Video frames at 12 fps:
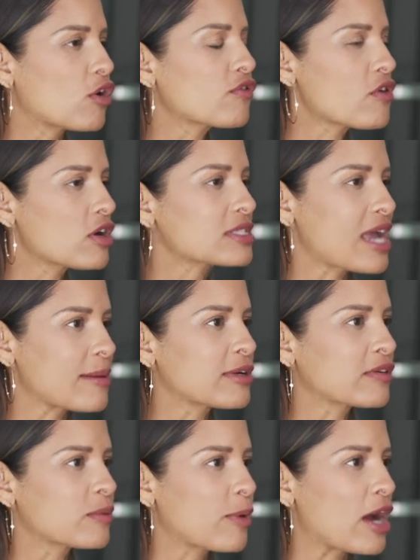overall
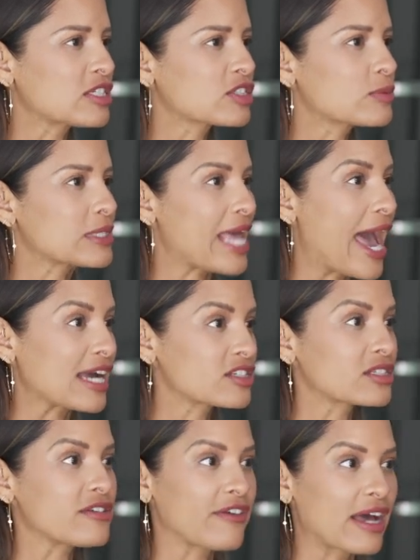timing of the project was
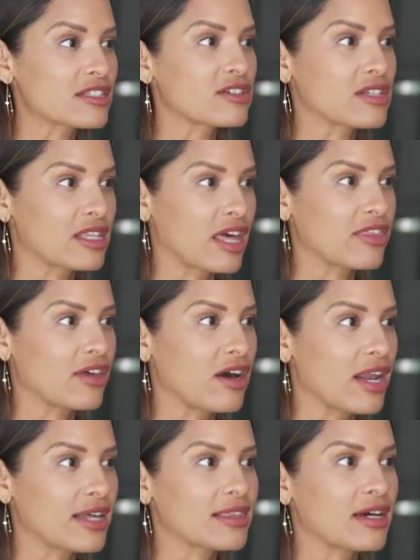actually faster than I
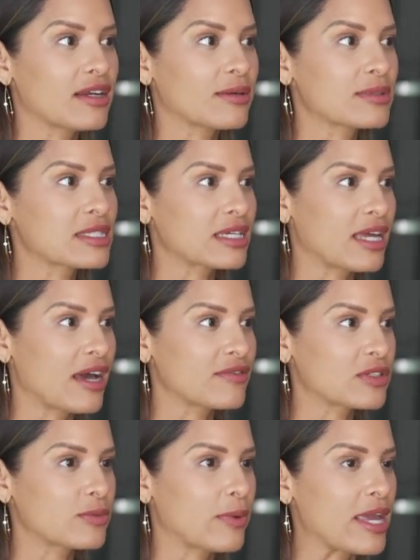thought. I thought I was going to have
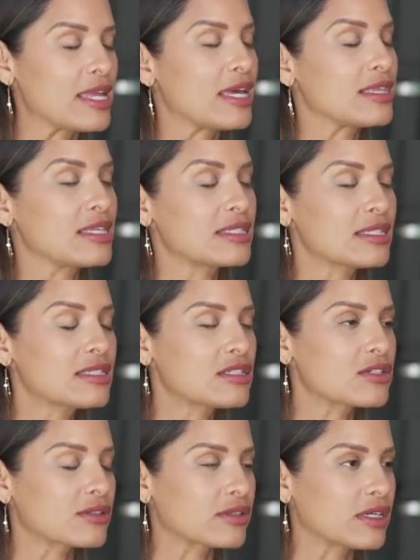to wait. And this is
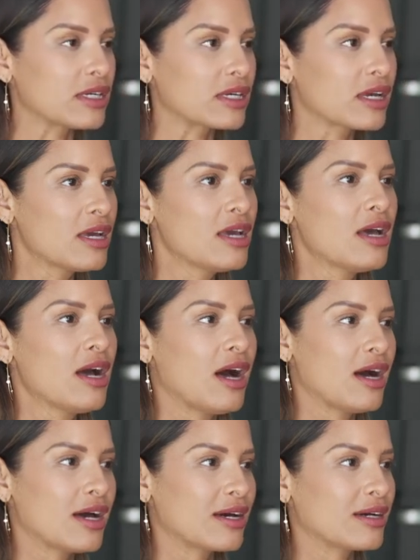during
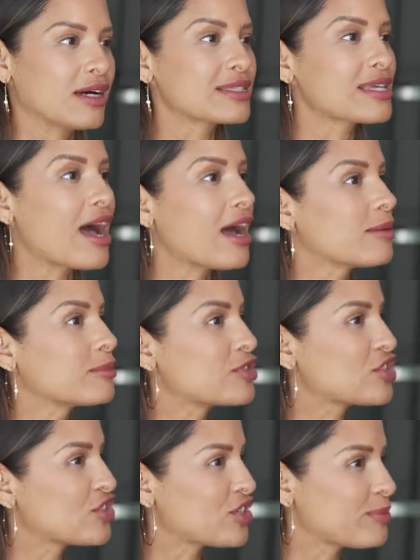a time when
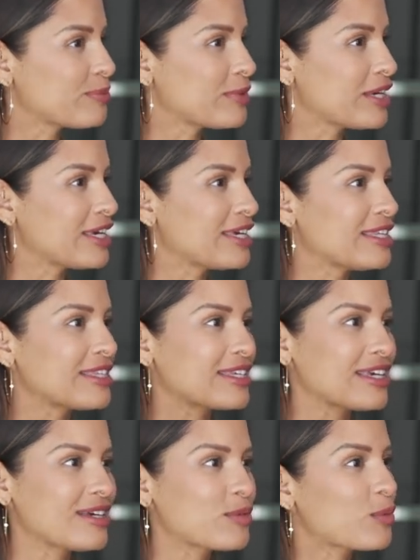shipment
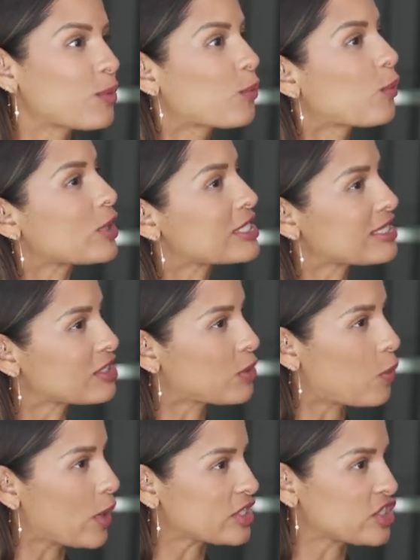was a little
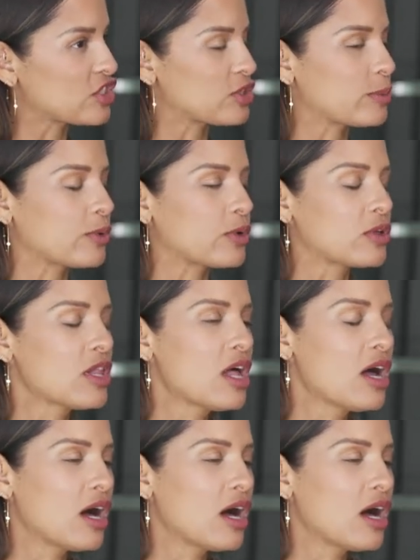questionable,